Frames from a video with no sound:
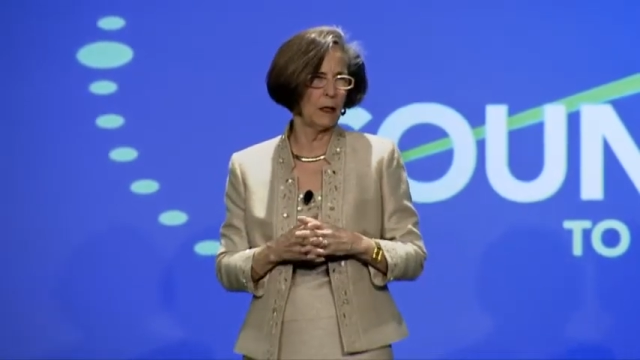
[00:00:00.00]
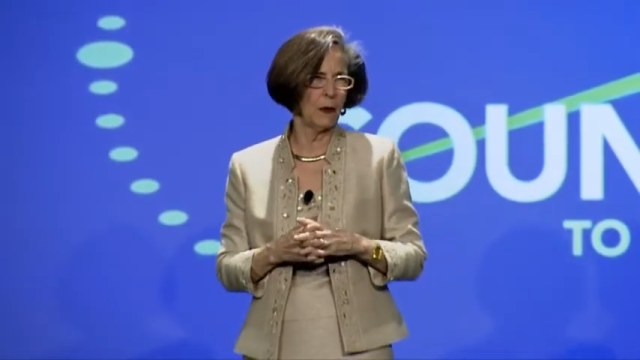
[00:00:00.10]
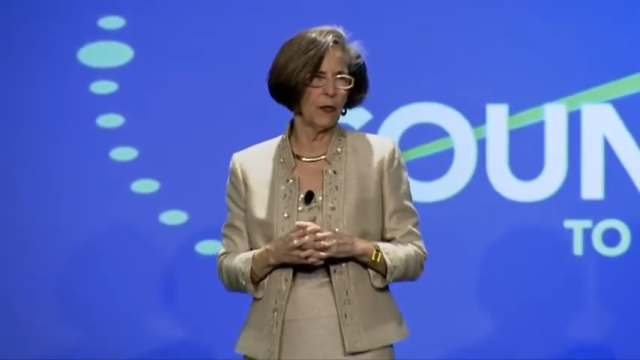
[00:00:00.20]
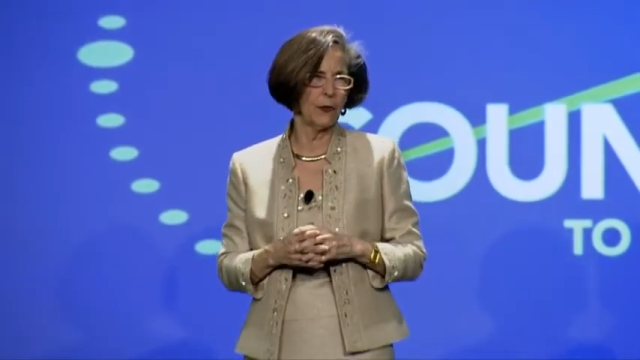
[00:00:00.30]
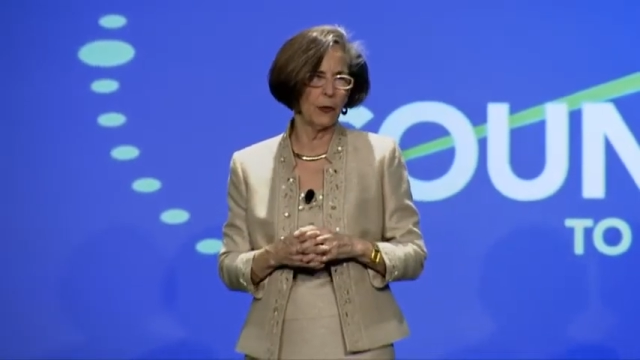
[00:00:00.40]
on
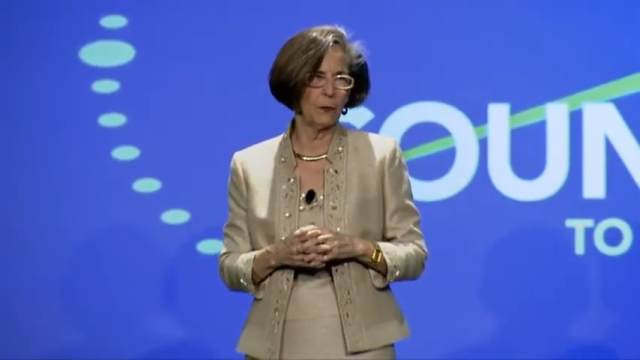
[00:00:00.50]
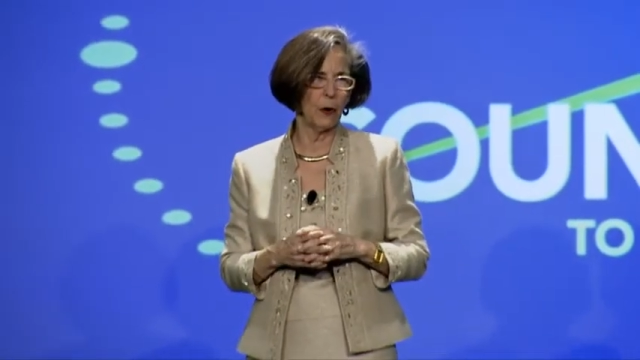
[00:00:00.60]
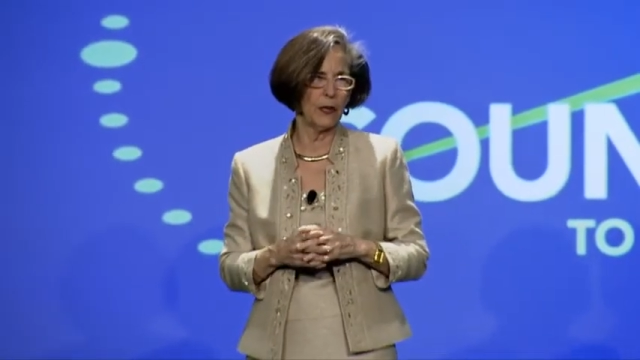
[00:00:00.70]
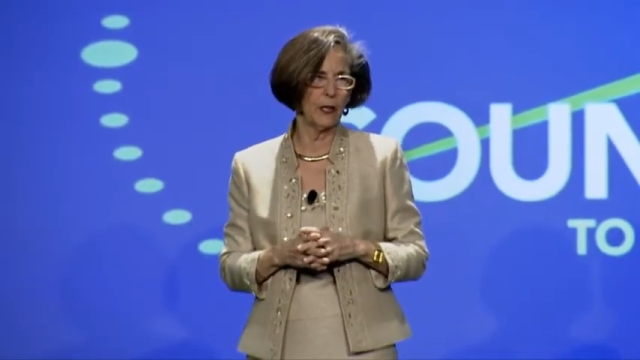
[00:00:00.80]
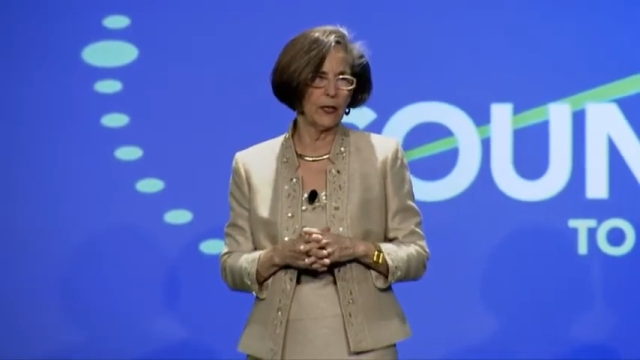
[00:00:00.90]

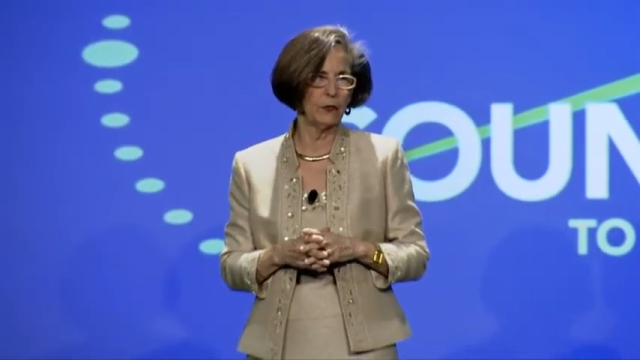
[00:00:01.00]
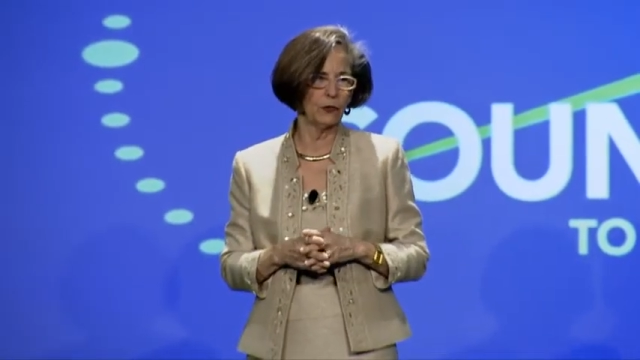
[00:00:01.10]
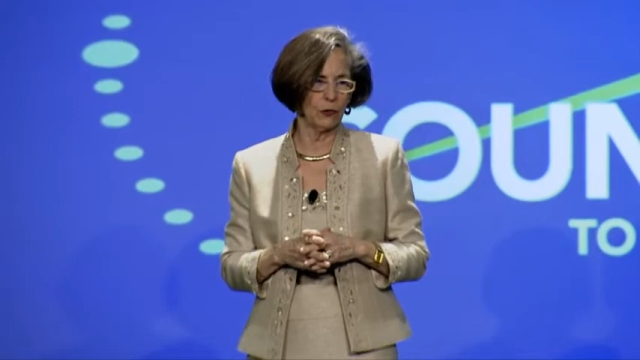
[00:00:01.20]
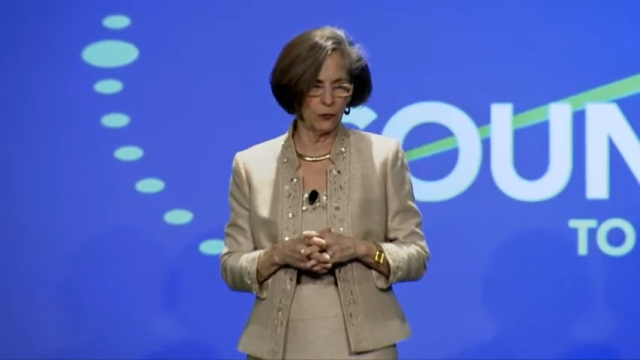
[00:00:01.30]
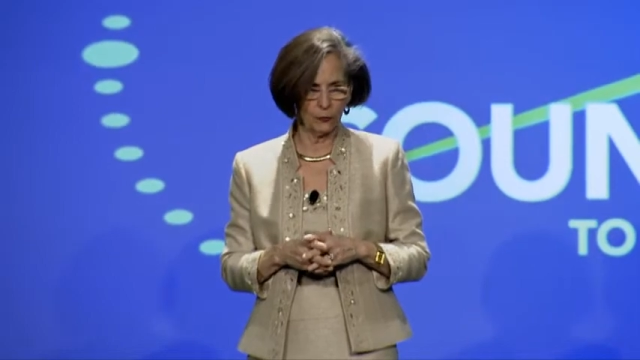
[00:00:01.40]
third-party or
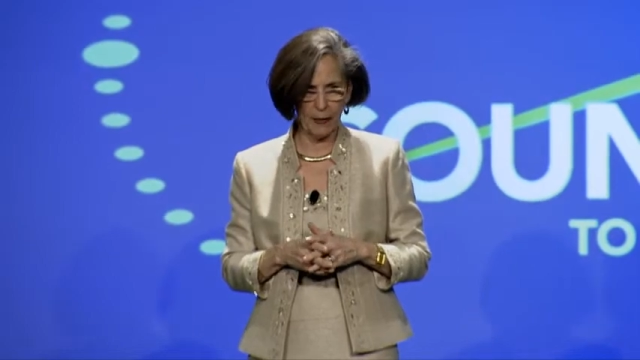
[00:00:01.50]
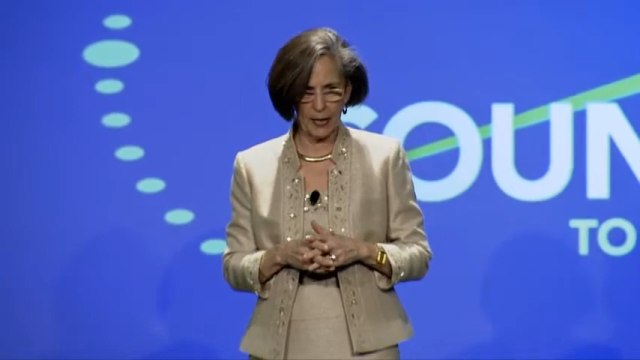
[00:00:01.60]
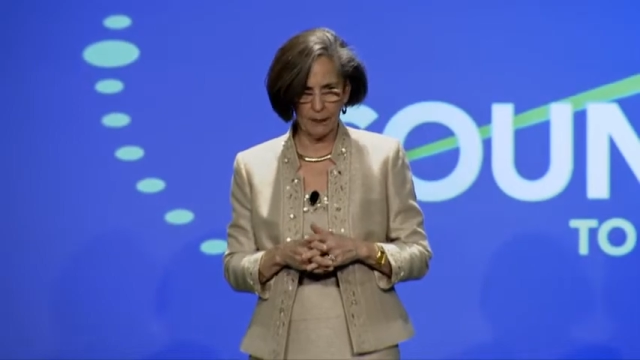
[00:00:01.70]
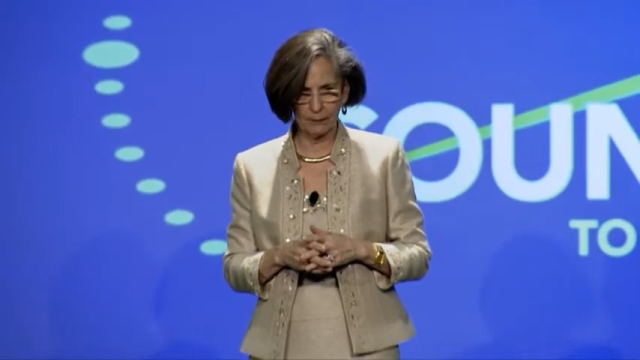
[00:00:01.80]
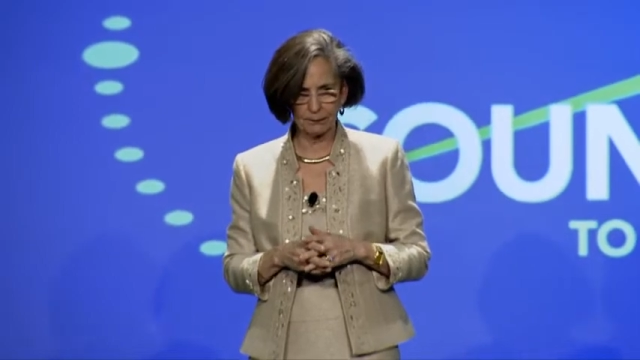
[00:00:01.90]
insurance payment.